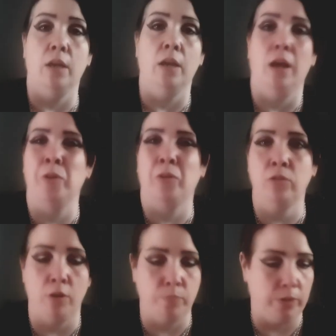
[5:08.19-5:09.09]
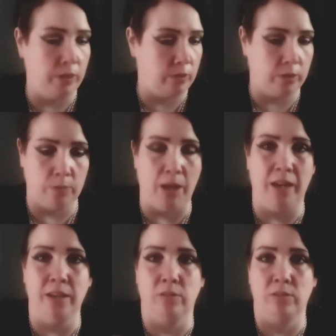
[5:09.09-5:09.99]
I'm not going to open it to
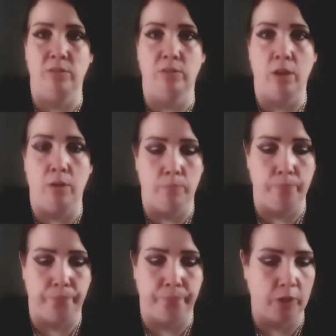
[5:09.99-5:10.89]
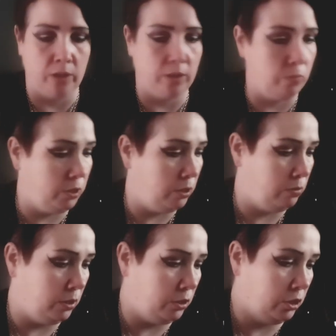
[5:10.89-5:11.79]
smell it because I don't want to
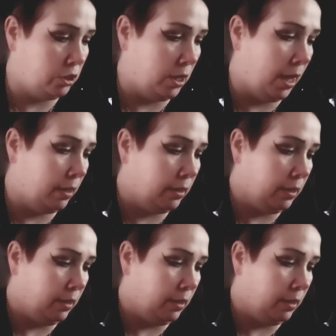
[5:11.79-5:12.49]
use it just yet.